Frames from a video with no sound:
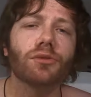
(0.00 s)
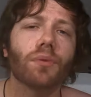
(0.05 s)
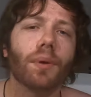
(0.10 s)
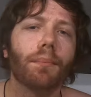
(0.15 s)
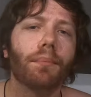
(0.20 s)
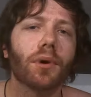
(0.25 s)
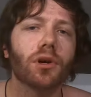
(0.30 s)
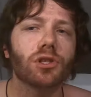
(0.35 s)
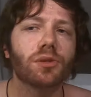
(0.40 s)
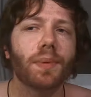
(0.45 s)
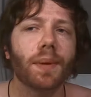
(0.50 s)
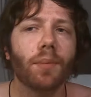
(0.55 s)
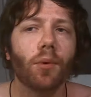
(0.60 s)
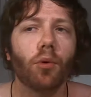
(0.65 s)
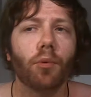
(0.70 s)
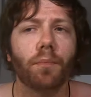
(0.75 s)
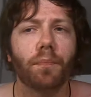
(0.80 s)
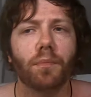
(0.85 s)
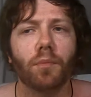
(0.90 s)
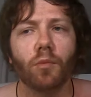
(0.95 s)
is what most
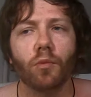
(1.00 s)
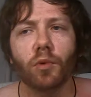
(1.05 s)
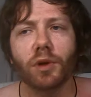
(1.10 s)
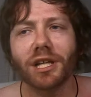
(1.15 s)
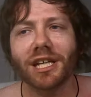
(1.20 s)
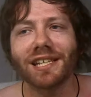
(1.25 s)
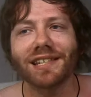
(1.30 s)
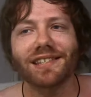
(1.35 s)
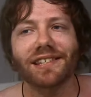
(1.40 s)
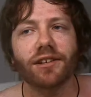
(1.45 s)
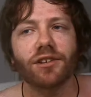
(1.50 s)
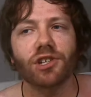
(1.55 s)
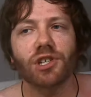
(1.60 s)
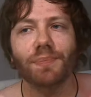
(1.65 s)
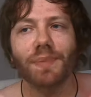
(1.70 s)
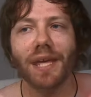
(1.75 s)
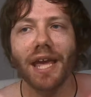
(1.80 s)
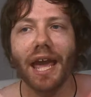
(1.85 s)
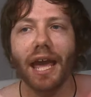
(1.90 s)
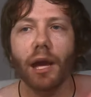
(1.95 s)
people would consider
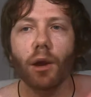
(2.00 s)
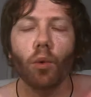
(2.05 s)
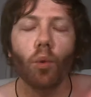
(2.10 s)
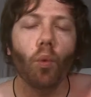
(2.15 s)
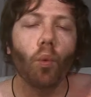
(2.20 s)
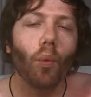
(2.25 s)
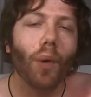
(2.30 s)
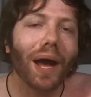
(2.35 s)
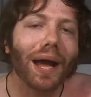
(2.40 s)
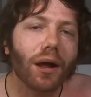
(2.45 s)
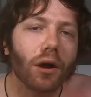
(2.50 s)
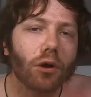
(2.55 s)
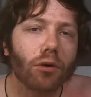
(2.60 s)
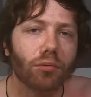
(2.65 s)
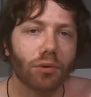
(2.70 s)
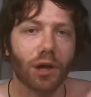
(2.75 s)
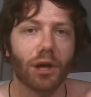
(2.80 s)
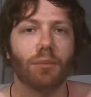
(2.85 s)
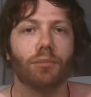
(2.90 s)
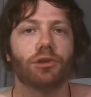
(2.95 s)
to be a
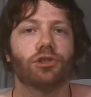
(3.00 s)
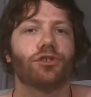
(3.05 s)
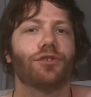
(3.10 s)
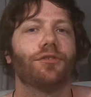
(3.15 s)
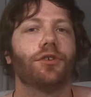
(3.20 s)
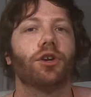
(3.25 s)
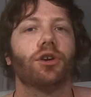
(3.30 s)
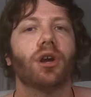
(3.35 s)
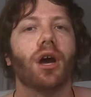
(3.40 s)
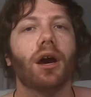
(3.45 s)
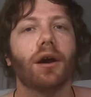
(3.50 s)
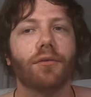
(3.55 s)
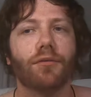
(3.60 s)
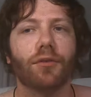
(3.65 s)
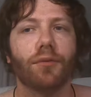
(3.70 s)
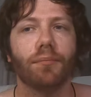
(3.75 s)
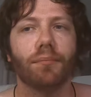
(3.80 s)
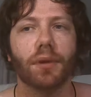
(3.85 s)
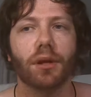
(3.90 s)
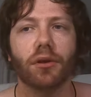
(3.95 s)
well rum, which if you're not
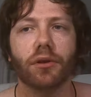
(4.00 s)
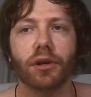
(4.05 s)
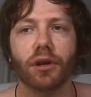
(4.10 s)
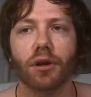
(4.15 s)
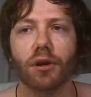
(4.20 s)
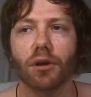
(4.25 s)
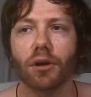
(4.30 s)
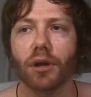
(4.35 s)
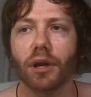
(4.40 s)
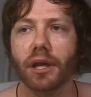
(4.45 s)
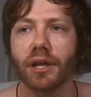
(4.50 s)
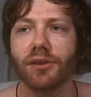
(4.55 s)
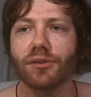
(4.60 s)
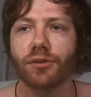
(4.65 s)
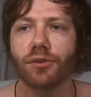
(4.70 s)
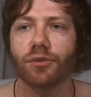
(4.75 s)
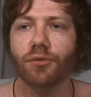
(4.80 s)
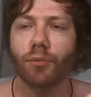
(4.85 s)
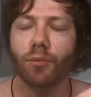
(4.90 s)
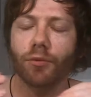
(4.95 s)
familiar
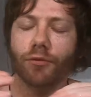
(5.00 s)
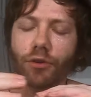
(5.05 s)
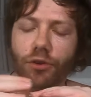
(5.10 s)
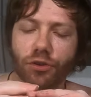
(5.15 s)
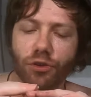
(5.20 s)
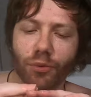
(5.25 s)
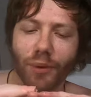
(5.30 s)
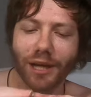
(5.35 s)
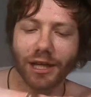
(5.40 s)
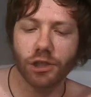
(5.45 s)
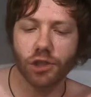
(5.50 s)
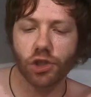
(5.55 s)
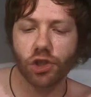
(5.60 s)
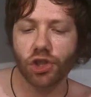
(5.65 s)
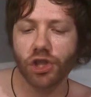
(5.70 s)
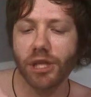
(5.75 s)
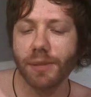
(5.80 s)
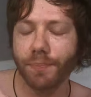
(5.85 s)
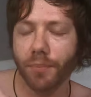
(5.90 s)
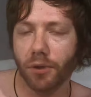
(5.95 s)
refers to a
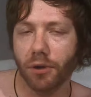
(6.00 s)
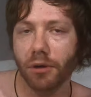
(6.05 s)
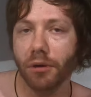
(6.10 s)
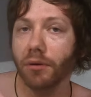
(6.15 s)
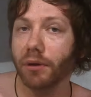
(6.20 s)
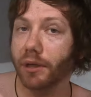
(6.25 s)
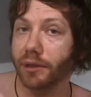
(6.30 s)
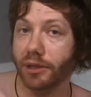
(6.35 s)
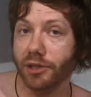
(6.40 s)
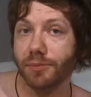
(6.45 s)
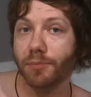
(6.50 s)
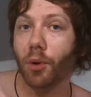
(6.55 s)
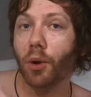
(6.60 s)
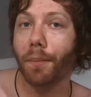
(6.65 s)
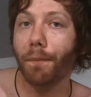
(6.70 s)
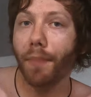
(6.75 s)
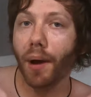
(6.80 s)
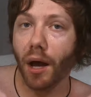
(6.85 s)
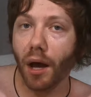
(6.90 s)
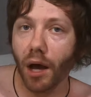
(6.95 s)
cheaper and thus
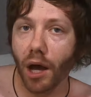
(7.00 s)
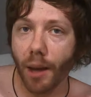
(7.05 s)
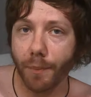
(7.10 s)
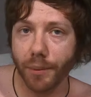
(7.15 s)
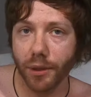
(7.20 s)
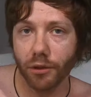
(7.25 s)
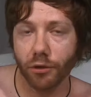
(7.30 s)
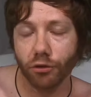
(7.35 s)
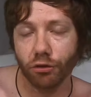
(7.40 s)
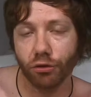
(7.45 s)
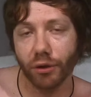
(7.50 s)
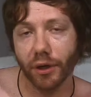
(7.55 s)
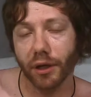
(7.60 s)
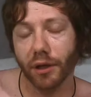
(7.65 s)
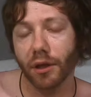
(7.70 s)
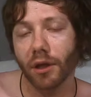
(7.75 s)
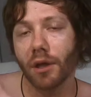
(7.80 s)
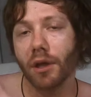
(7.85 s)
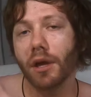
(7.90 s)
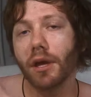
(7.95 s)
more popular
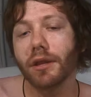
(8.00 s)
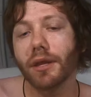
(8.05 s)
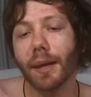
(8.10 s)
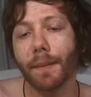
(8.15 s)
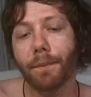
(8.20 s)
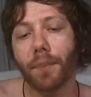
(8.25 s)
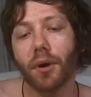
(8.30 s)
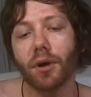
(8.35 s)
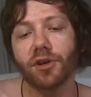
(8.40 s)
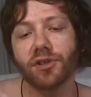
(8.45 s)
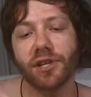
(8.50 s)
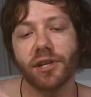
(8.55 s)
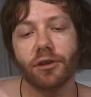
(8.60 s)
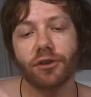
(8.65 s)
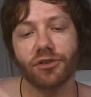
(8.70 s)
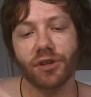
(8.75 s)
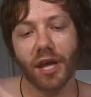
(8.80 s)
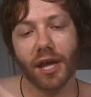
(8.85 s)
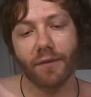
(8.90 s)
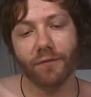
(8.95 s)
drink that
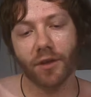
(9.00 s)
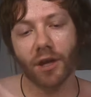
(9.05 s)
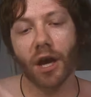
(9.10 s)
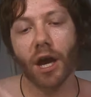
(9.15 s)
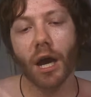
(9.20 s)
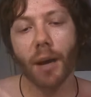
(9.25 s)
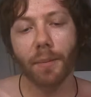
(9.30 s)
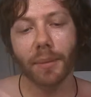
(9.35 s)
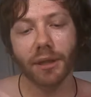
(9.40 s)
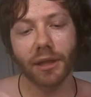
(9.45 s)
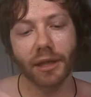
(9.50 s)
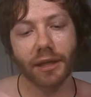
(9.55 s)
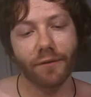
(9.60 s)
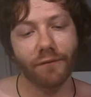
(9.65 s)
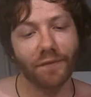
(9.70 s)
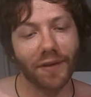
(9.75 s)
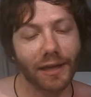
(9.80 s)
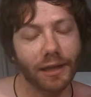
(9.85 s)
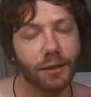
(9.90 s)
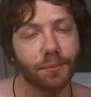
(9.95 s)
bartenders have commonly
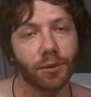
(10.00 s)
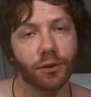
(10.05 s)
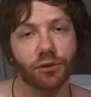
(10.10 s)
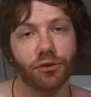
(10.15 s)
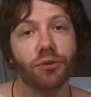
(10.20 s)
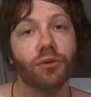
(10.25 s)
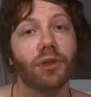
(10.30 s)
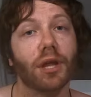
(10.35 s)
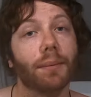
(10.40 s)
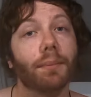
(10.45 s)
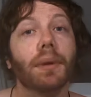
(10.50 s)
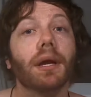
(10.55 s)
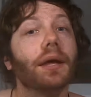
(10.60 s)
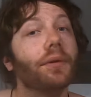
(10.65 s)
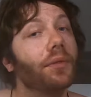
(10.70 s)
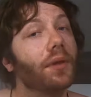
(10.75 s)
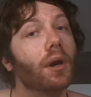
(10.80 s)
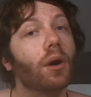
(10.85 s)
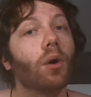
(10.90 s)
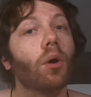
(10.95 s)
available to them
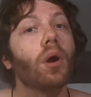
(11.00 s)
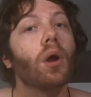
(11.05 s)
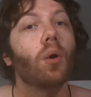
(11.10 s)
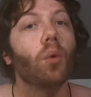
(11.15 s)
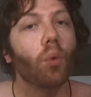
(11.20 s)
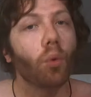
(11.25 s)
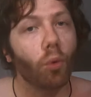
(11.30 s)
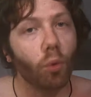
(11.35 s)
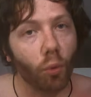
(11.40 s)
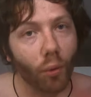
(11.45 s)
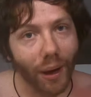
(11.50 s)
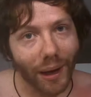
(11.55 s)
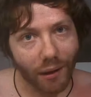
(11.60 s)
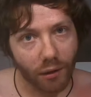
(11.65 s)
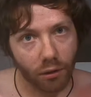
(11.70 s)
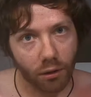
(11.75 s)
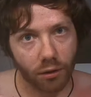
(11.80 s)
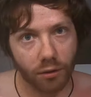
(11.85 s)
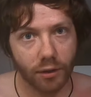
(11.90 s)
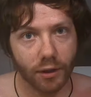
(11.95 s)
in their
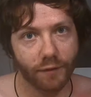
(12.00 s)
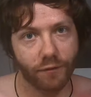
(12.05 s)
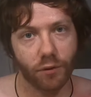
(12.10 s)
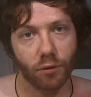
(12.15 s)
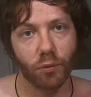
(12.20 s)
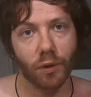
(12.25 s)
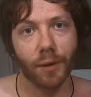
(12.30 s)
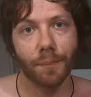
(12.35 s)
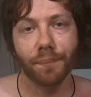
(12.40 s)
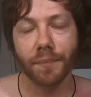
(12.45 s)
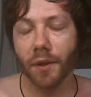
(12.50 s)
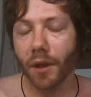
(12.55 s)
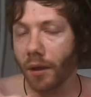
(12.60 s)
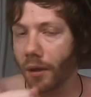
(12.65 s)
well, if you will.